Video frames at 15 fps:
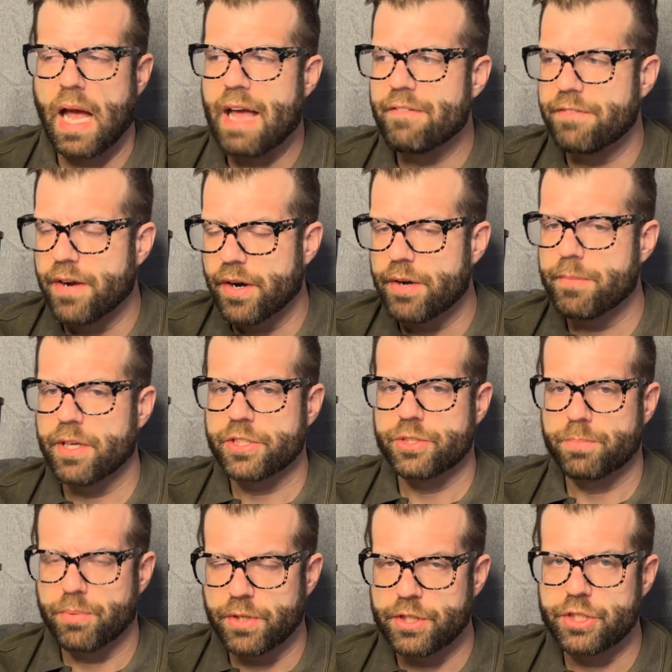very
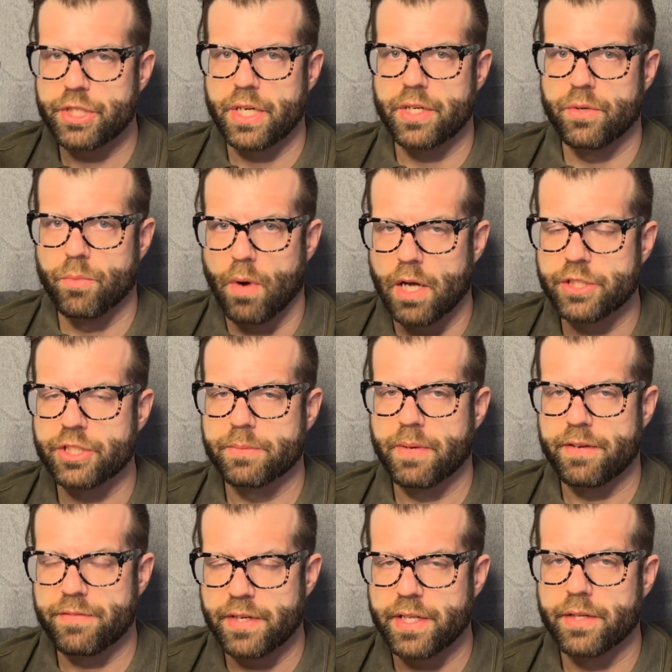much appreciate you watching
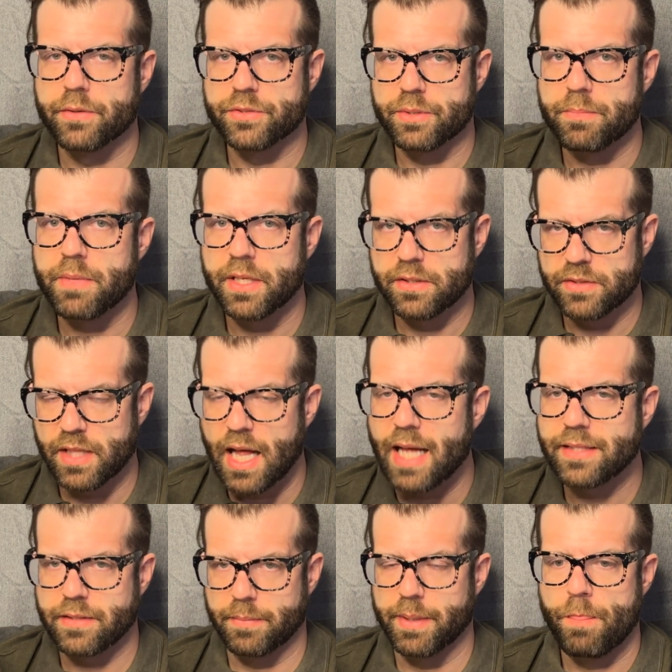my videos. It means a
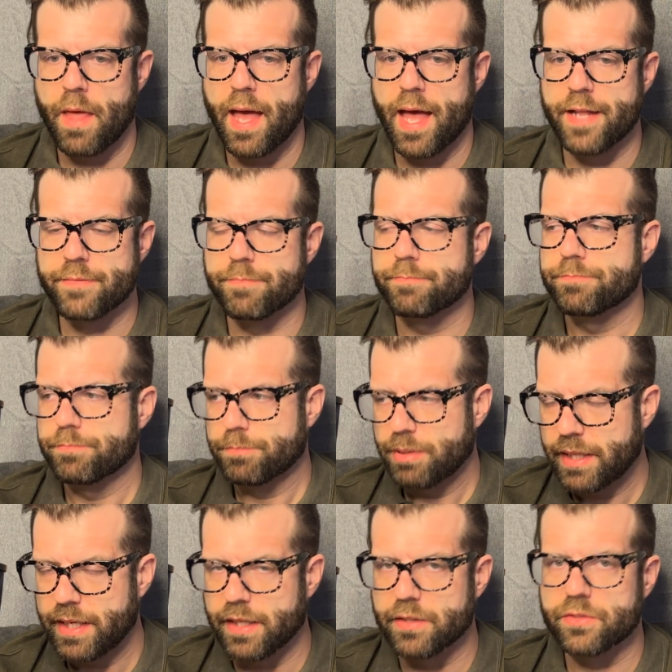lot to me. And
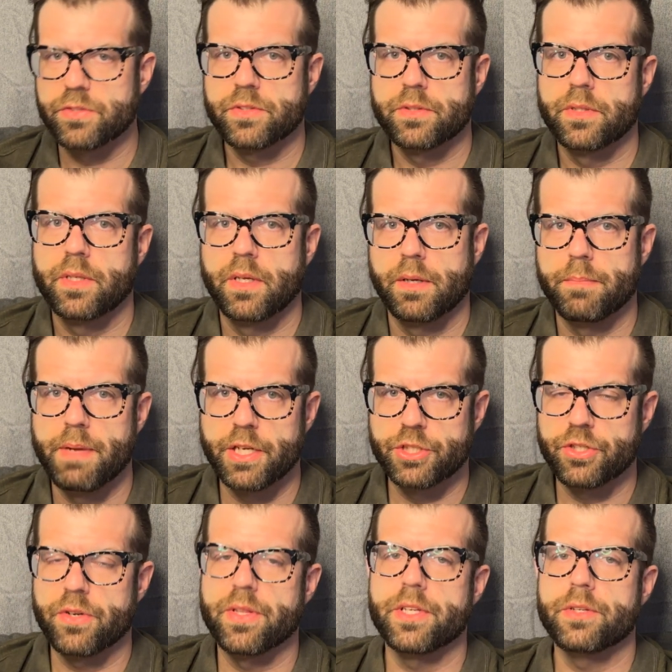please make
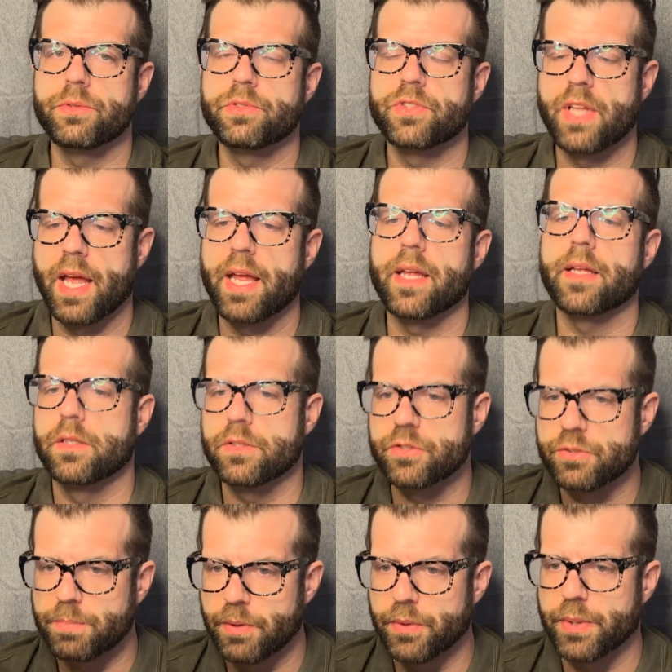sure that you stay
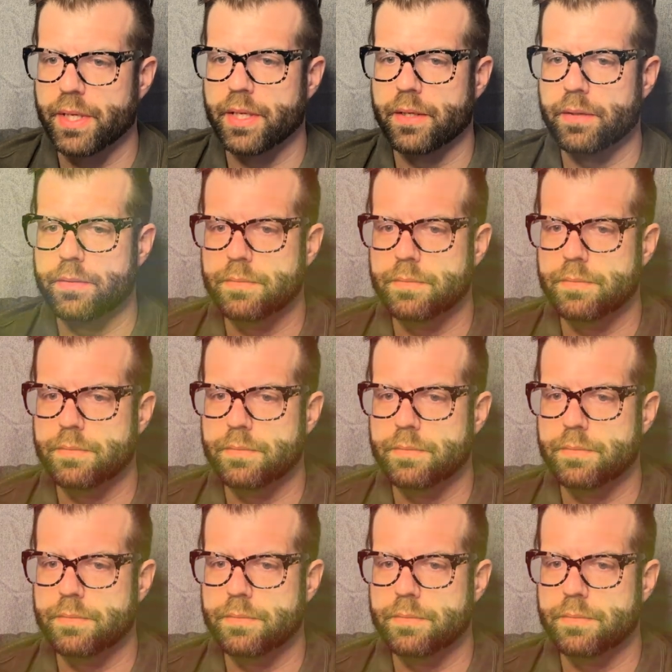spooky.